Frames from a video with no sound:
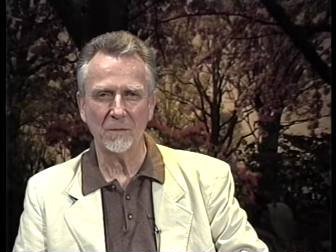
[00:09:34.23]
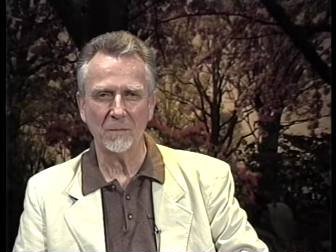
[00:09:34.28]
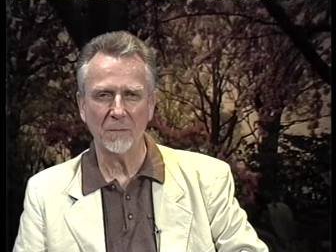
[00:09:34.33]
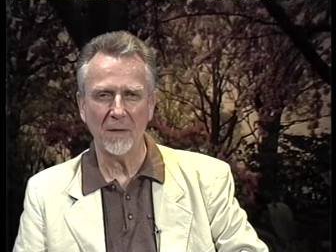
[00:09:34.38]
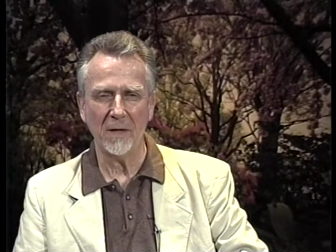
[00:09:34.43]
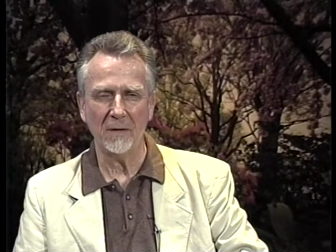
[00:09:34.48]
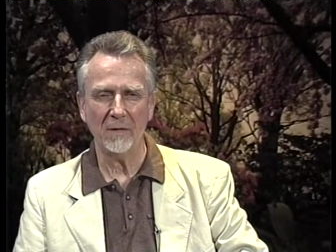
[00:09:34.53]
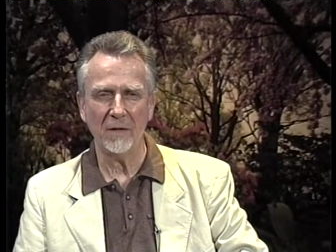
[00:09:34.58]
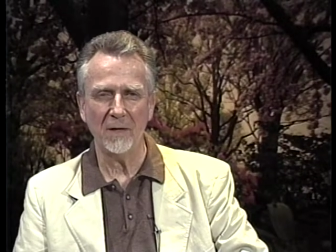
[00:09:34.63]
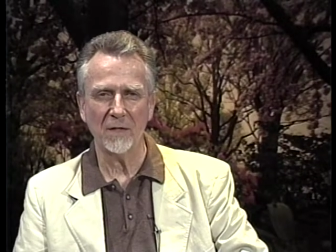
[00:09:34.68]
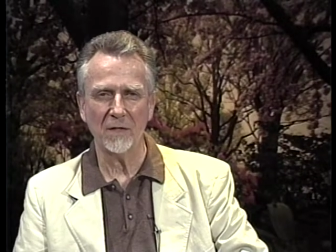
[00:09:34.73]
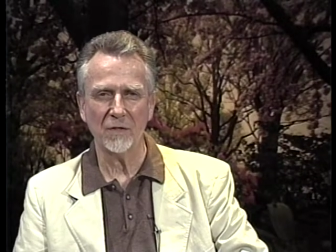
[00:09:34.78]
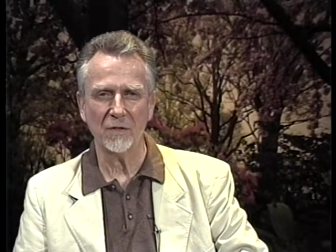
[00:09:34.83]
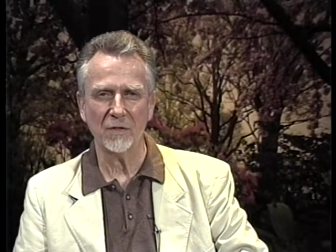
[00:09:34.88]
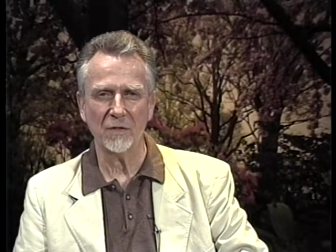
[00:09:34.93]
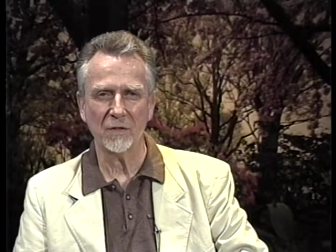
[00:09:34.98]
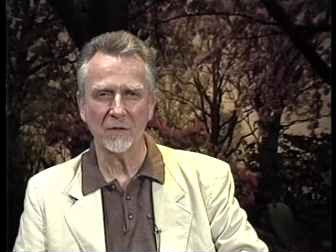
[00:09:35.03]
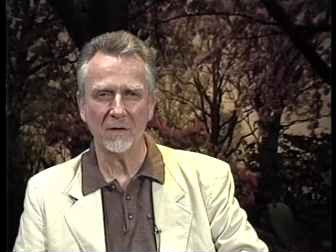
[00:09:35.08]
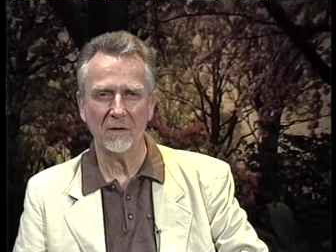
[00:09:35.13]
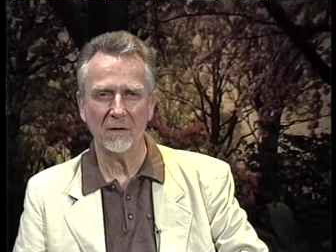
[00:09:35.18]

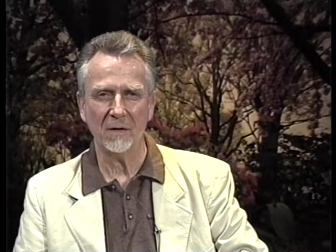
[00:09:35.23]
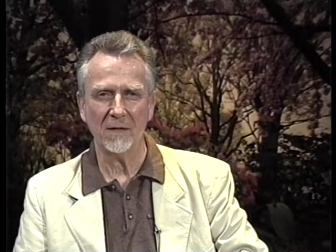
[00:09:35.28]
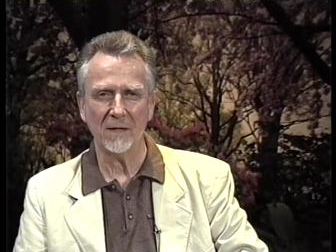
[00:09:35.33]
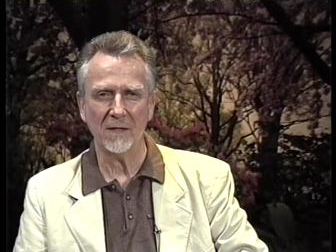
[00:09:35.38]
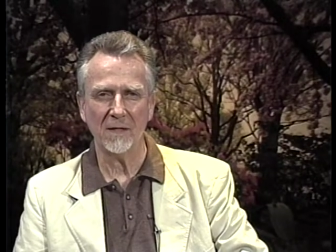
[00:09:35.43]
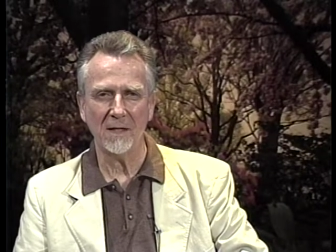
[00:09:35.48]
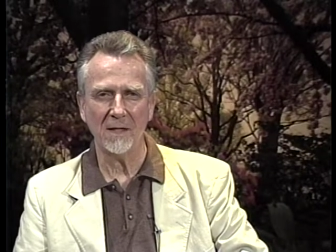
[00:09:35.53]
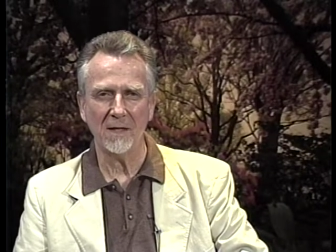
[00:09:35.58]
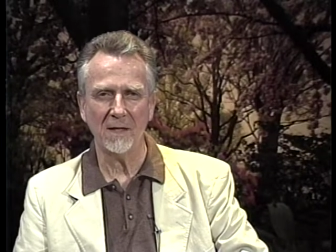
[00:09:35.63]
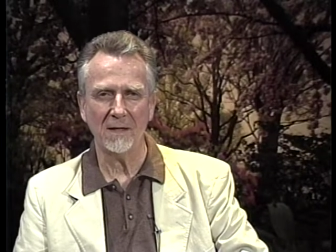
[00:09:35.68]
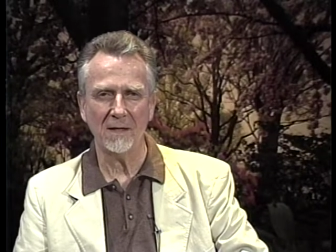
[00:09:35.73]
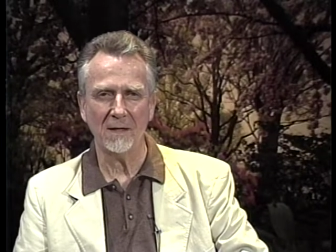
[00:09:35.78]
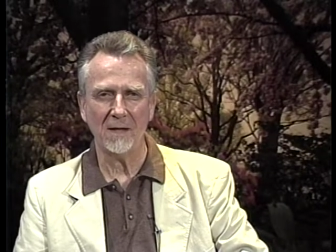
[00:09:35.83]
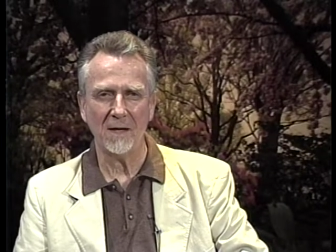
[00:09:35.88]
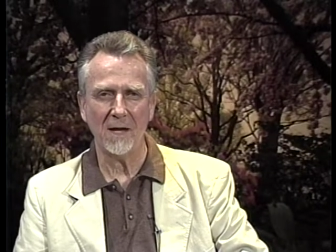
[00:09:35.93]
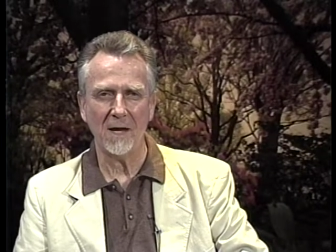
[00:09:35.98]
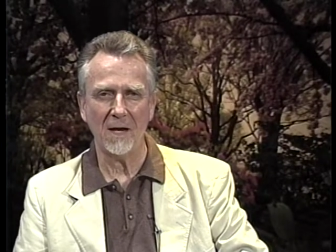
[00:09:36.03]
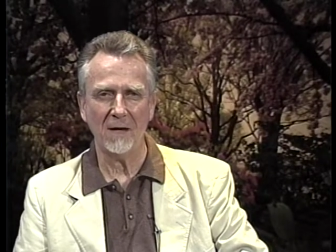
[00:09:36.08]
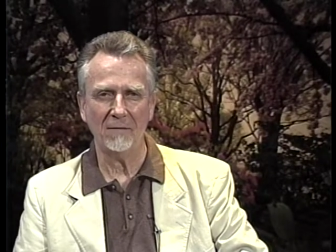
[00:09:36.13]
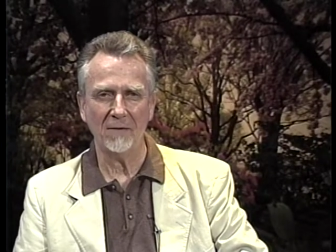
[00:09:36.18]
parents are indeed
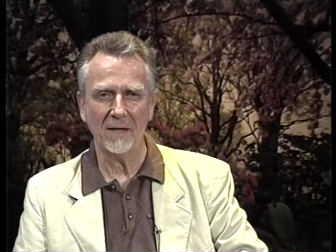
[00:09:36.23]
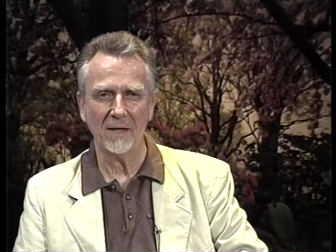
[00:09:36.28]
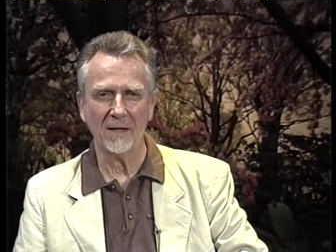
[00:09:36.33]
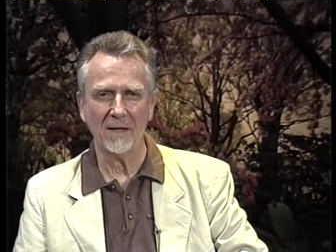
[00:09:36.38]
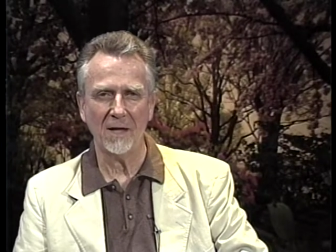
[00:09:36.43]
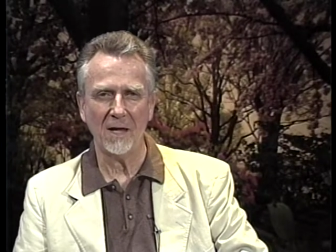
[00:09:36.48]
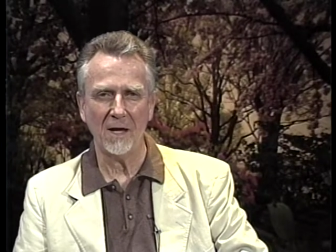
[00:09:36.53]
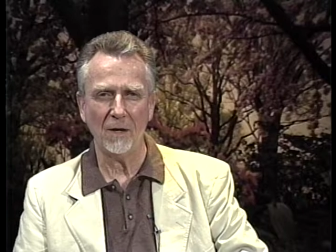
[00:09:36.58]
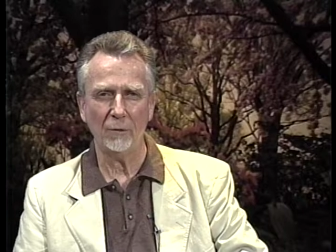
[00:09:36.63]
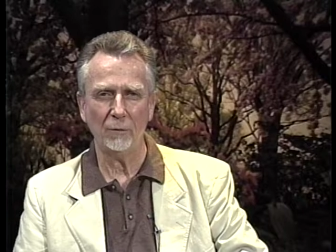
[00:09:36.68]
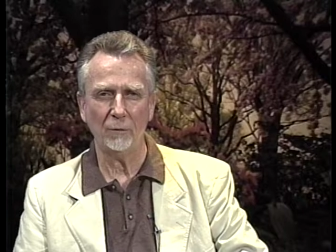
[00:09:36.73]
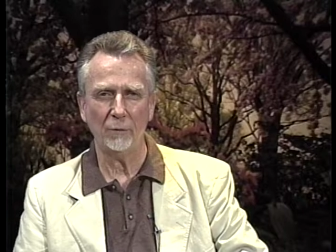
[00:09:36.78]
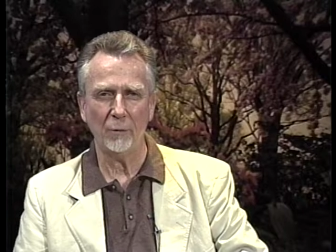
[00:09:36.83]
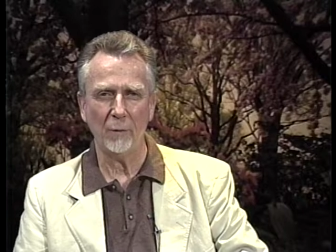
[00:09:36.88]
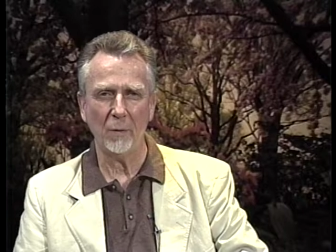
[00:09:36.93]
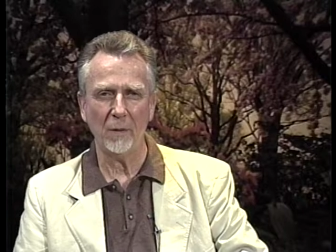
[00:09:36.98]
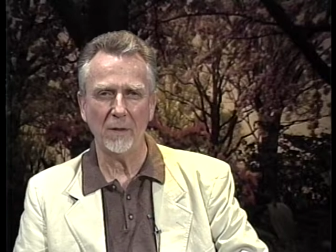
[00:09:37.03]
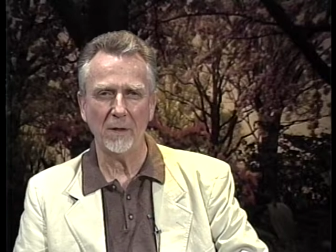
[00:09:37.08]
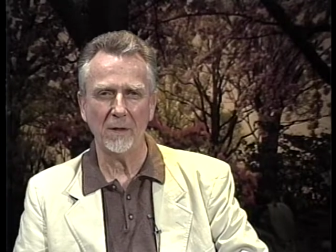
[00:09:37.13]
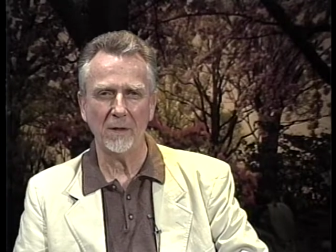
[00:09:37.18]
alive and in
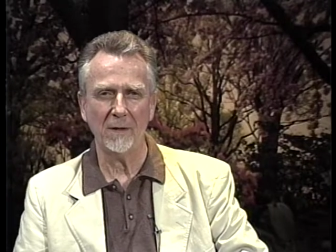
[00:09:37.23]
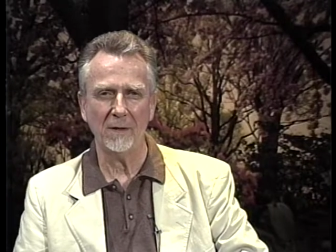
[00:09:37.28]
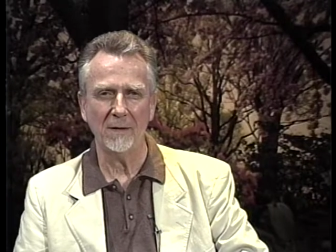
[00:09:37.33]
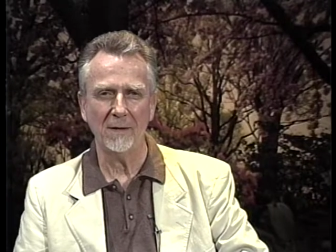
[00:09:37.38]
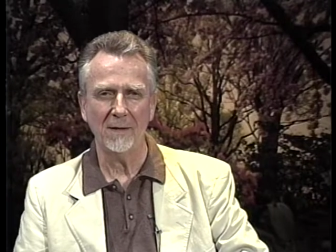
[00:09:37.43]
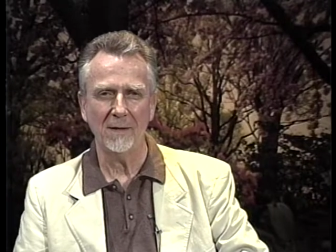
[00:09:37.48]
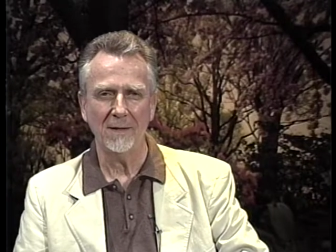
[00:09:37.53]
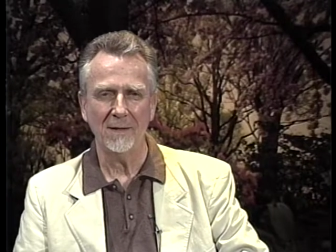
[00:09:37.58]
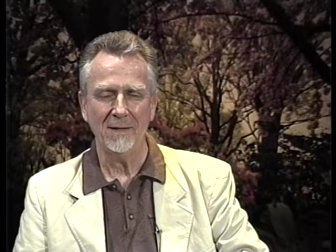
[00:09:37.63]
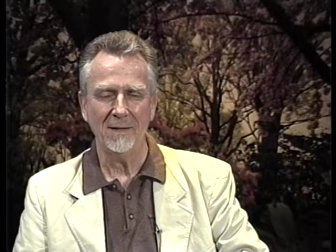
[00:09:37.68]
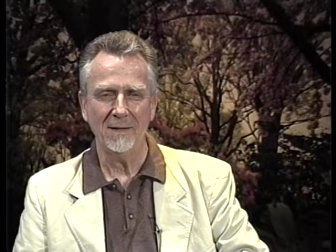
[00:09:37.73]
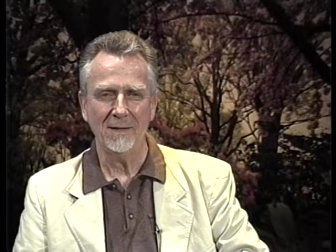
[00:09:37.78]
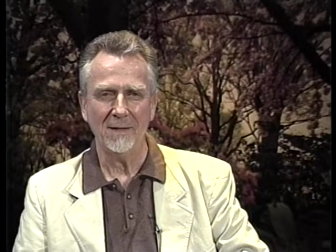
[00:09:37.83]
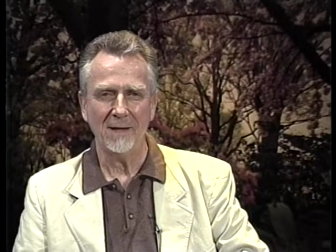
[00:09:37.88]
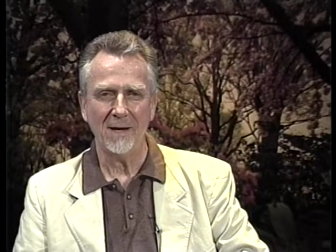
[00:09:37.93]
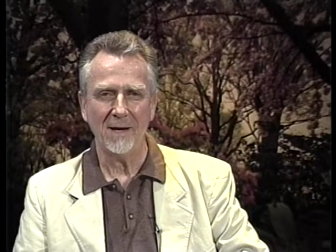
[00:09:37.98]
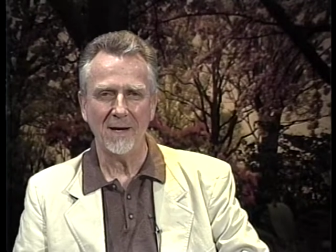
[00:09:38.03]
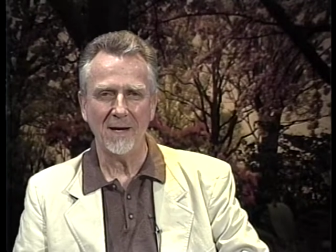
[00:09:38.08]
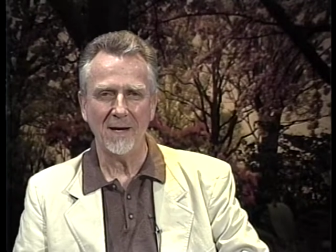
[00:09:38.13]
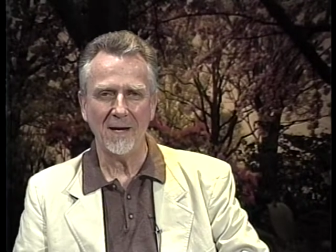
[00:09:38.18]
California,
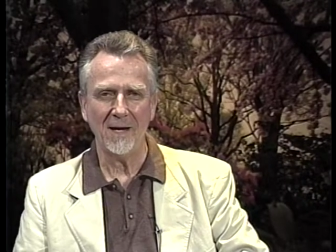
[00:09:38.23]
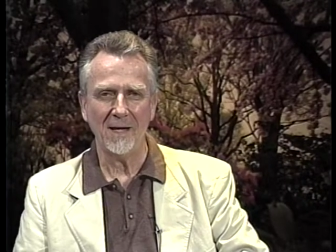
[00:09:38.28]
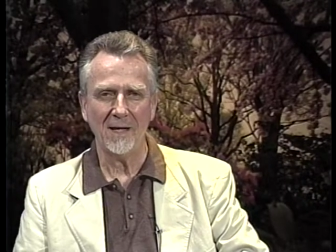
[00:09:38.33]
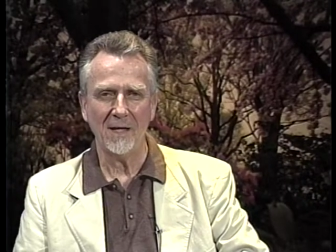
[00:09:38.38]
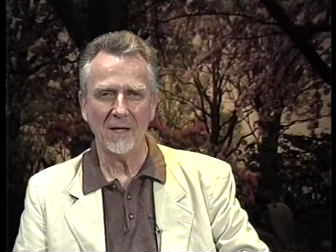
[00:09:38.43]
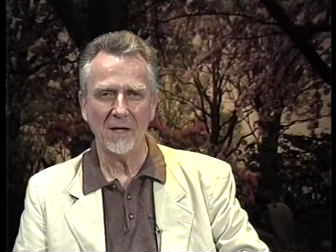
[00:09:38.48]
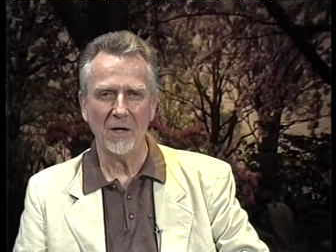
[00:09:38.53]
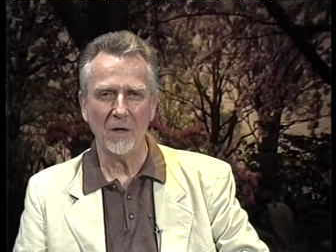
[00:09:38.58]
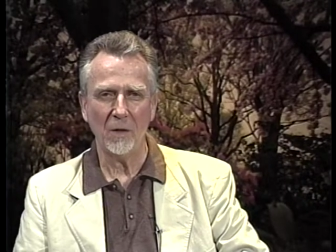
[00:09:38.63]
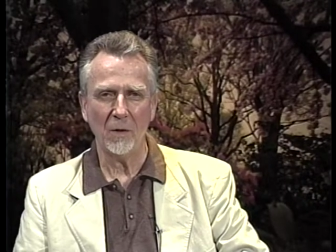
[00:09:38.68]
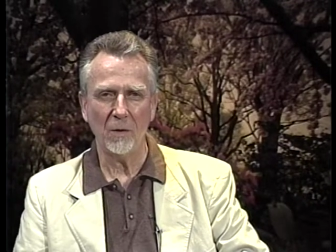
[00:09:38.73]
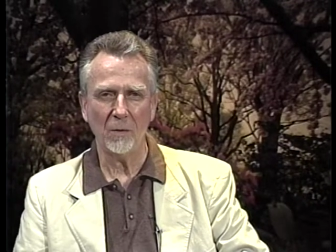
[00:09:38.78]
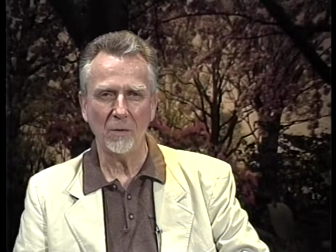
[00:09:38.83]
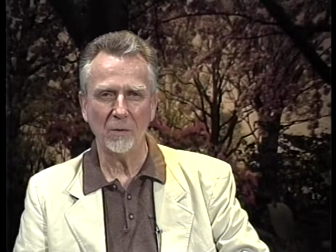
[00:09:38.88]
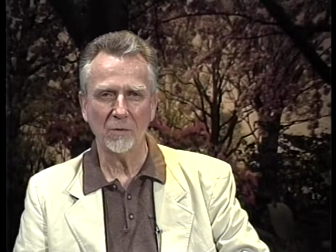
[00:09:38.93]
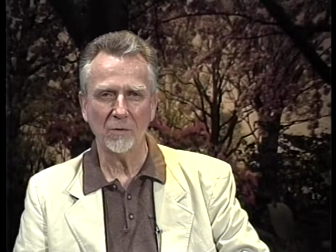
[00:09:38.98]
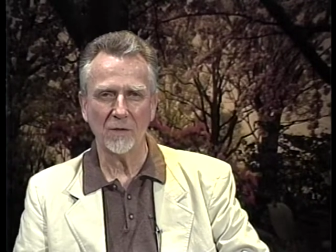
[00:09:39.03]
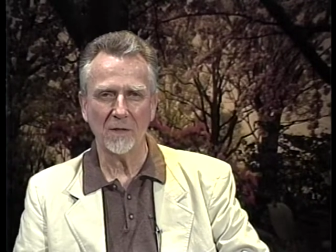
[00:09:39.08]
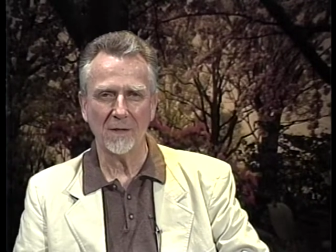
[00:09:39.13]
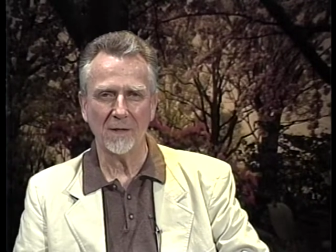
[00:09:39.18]
and he goes